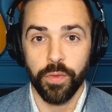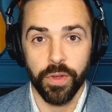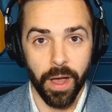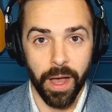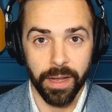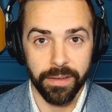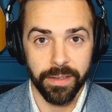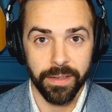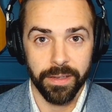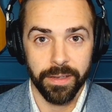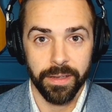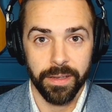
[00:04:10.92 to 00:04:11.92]
got
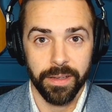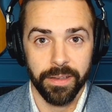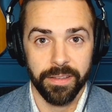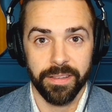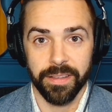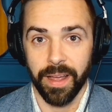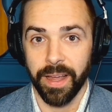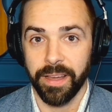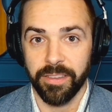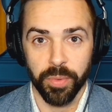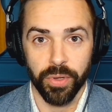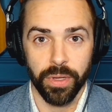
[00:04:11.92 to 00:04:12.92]

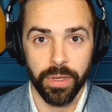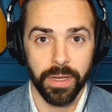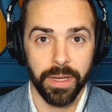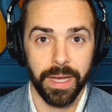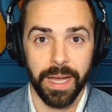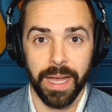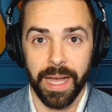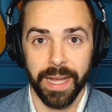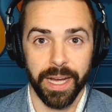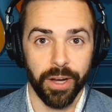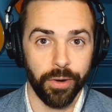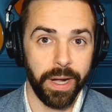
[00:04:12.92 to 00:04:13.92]
sizable
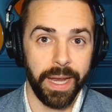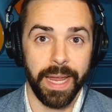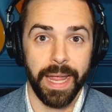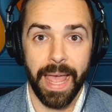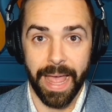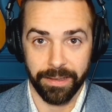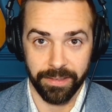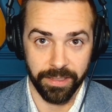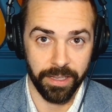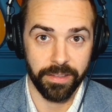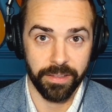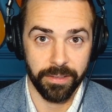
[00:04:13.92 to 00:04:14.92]
IRA
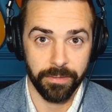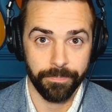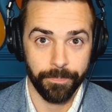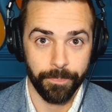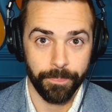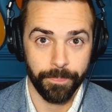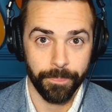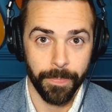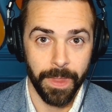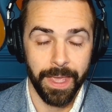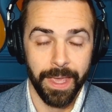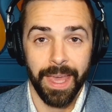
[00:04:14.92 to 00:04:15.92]
assets,
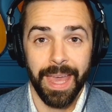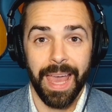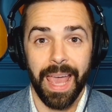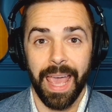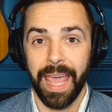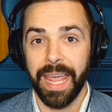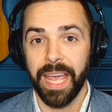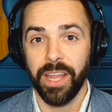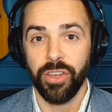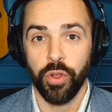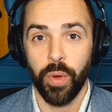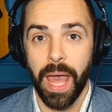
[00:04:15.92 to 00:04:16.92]

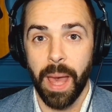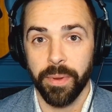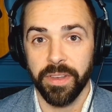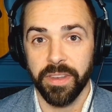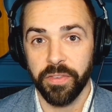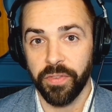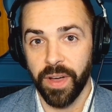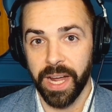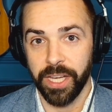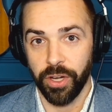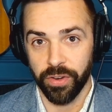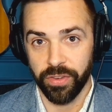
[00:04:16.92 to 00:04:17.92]
and you happen to
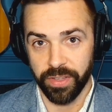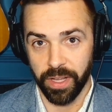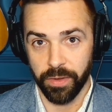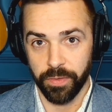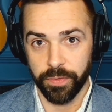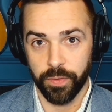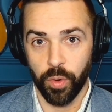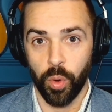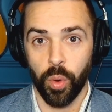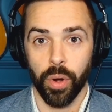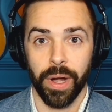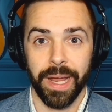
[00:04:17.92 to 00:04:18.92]
find yourself
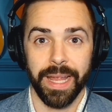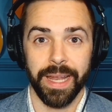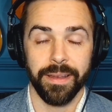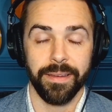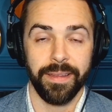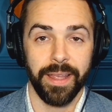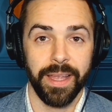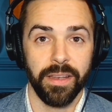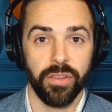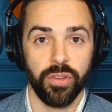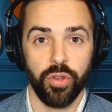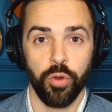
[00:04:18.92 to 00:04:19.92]
or
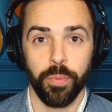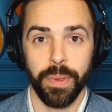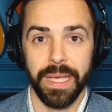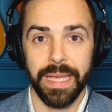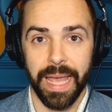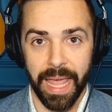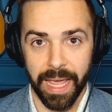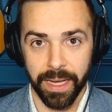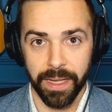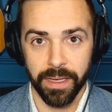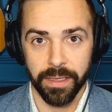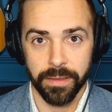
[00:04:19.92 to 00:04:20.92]
intend to be
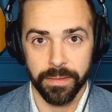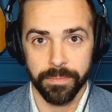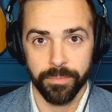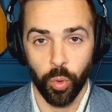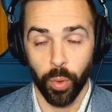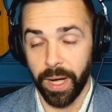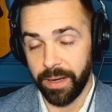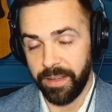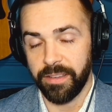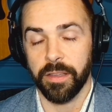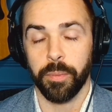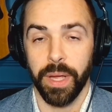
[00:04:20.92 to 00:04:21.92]
in, or
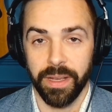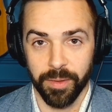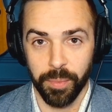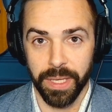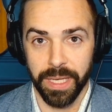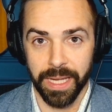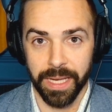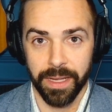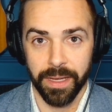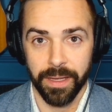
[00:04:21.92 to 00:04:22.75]
anticipate to be in,